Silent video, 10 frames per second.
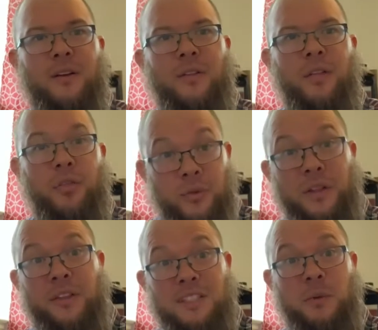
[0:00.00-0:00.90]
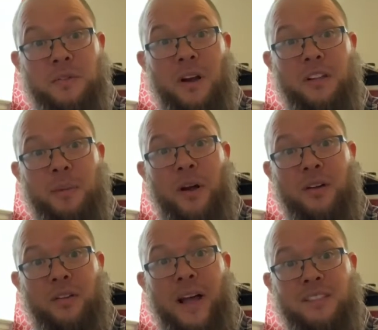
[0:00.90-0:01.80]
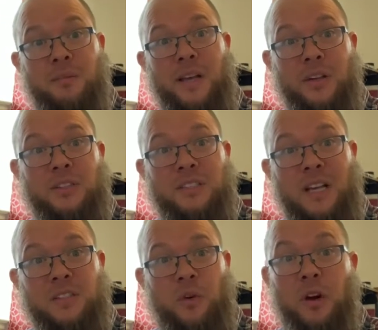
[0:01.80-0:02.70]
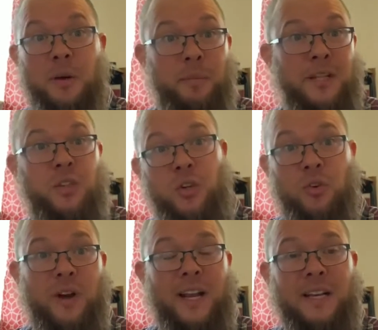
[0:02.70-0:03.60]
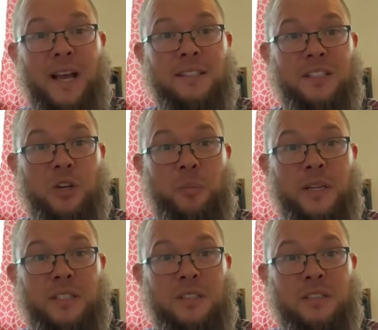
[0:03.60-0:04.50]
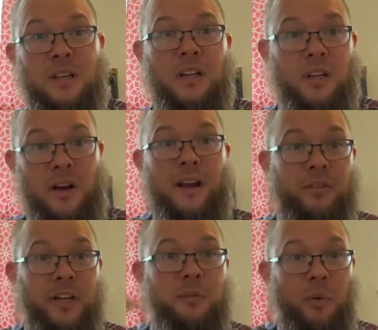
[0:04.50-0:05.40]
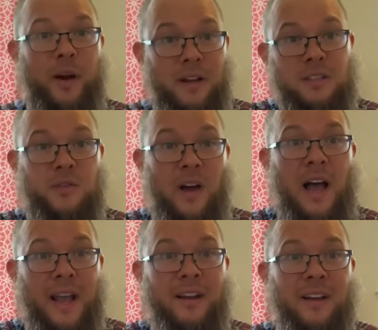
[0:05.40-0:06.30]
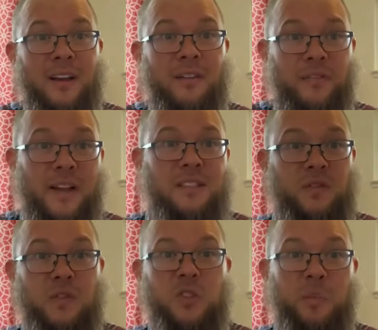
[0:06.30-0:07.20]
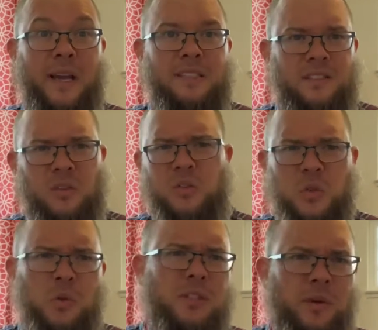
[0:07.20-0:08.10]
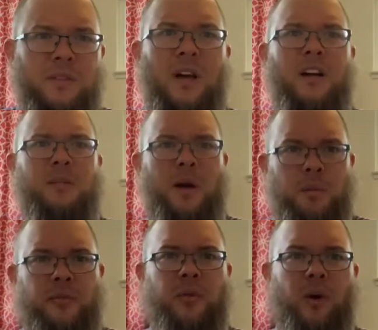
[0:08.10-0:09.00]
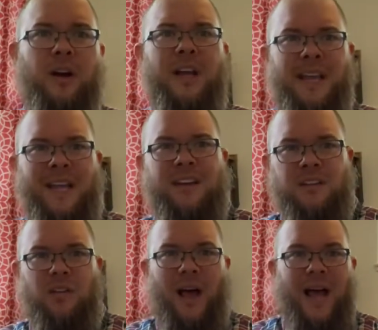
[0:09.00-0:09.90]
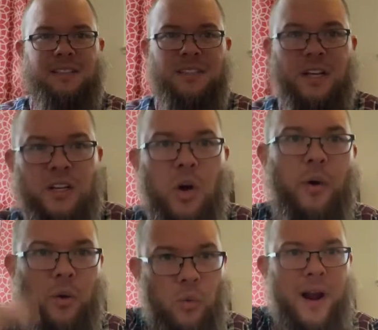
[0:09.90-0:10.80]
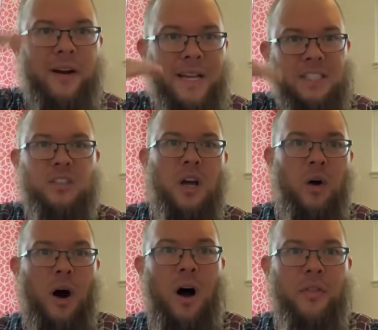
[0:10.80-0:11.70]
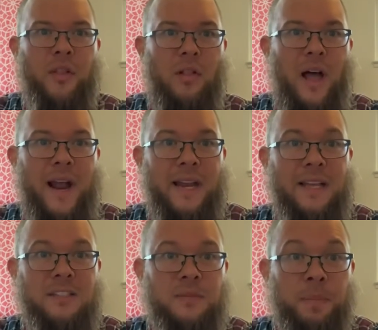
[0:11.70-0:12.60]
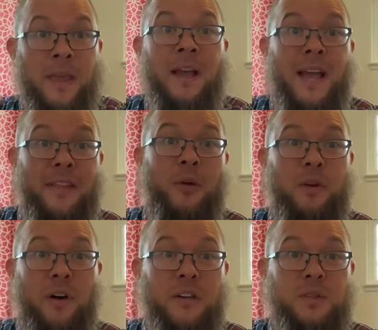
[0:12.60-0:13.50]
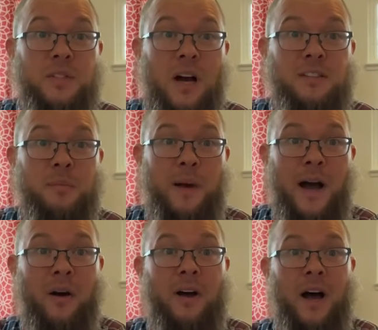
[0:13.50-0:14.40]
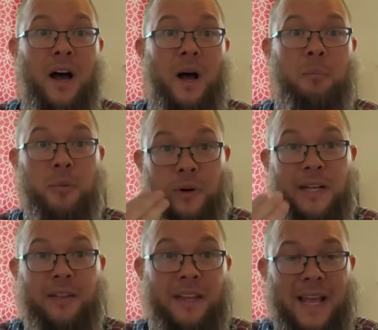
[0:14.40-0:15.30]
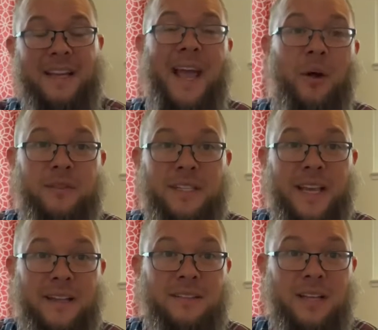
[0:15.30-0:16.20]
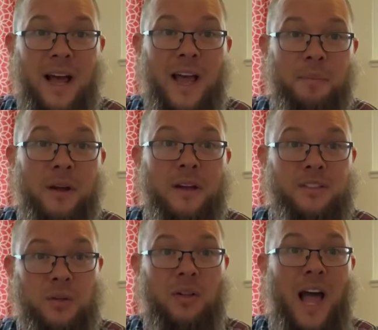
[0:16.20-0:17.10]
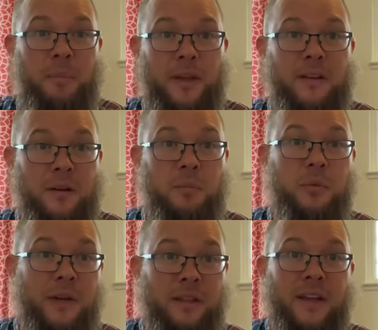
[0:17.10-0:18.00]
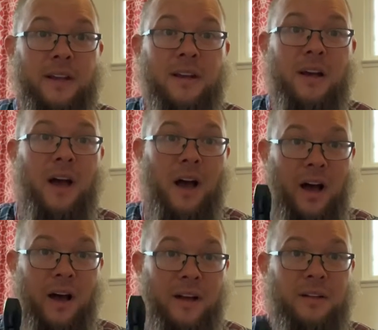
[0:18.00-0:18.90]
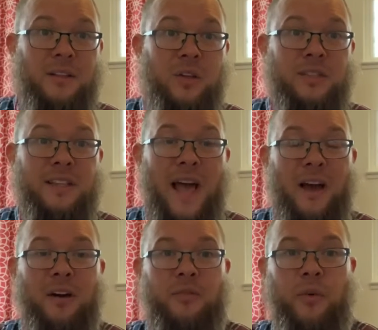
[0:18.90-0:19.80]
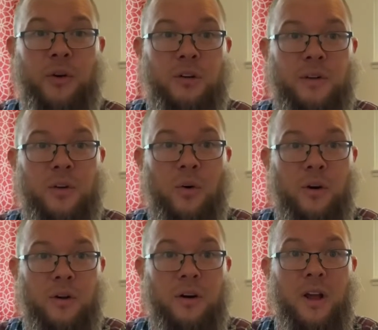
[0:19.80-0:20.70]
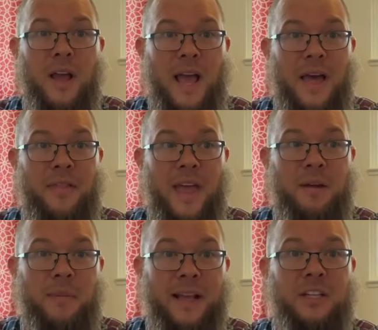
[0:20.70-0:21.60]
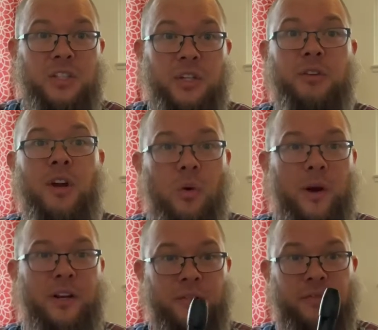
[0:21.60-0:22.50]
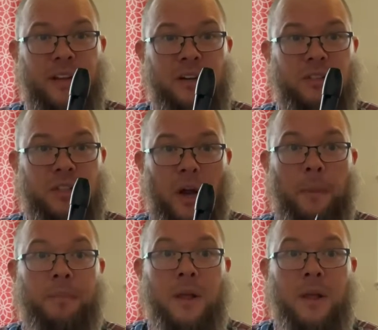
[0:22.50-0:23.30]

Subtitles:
the 3 things that we've talked about in class to make you successful: make sure you're recognizing your pitches, your every good boy does fine, faces for spaces, those tools that we've talked about before in class, knowing where each note on the line is. And then we've also talked about breathing and counting in time. So clapping, breathing, using that for your recorder, and then making sure you know where your fingers go.